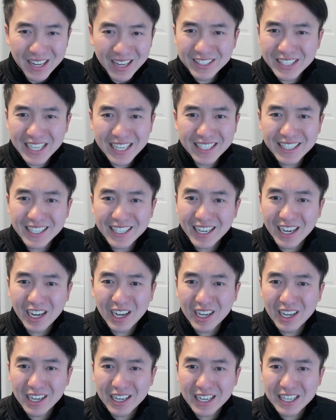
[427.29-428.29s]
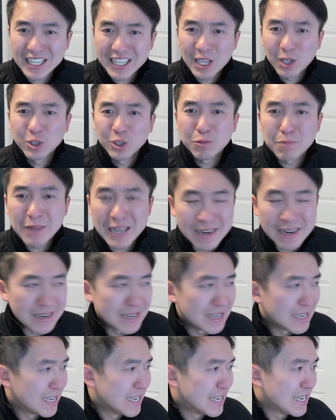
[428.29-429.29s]
guildsman.
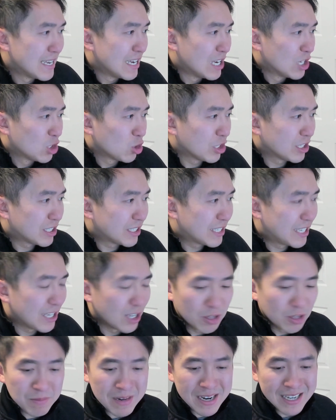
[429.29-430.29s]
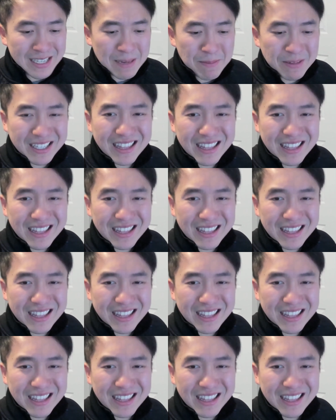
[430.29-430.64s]
So this guildman, his name is